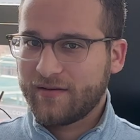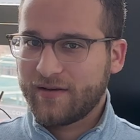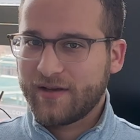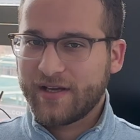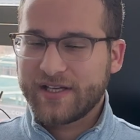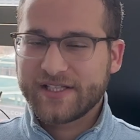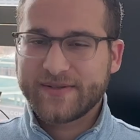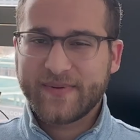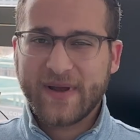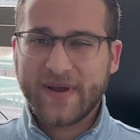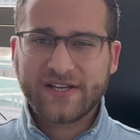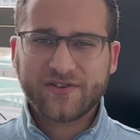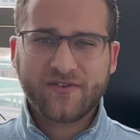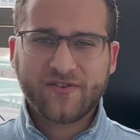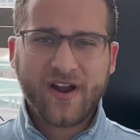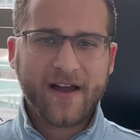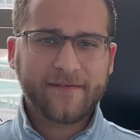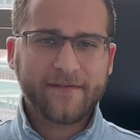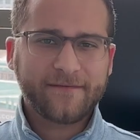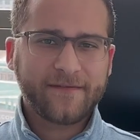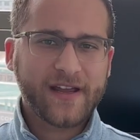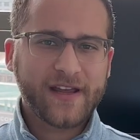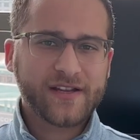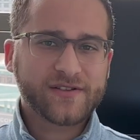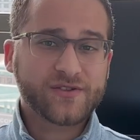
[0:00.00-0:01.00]

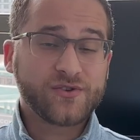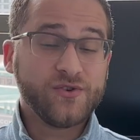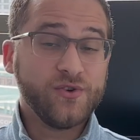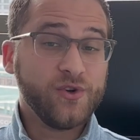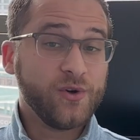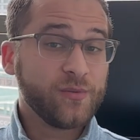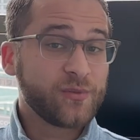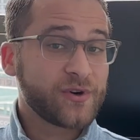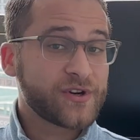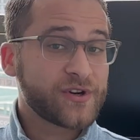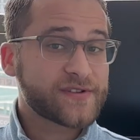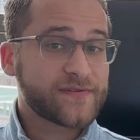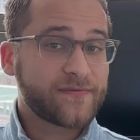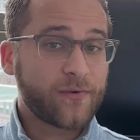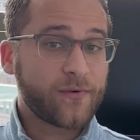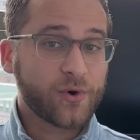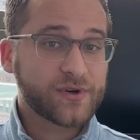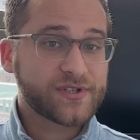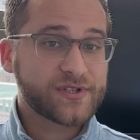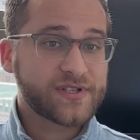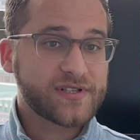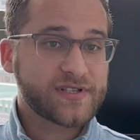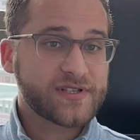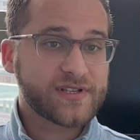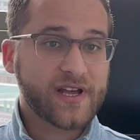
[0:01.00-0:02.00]
Spacecraft face numerous
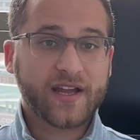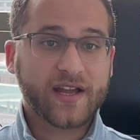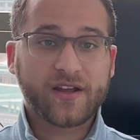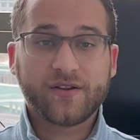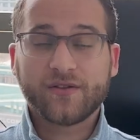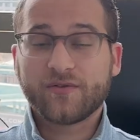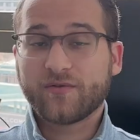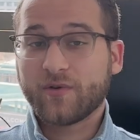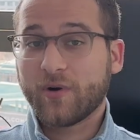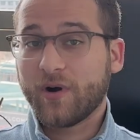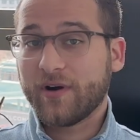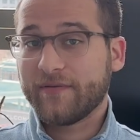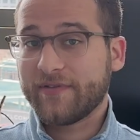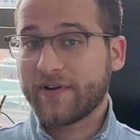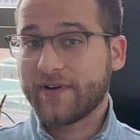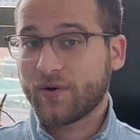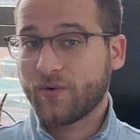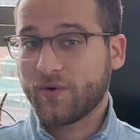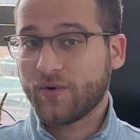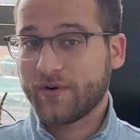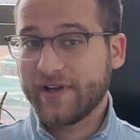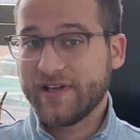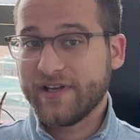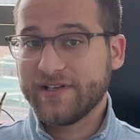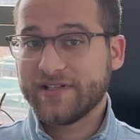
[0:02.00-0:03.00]
forces that can throw off their
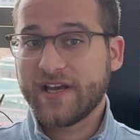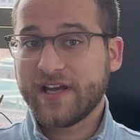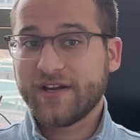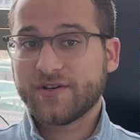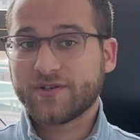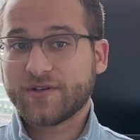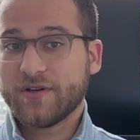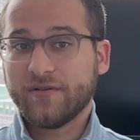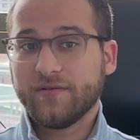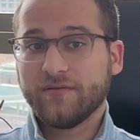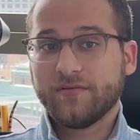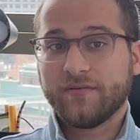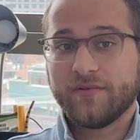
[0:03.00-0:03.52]
orientation.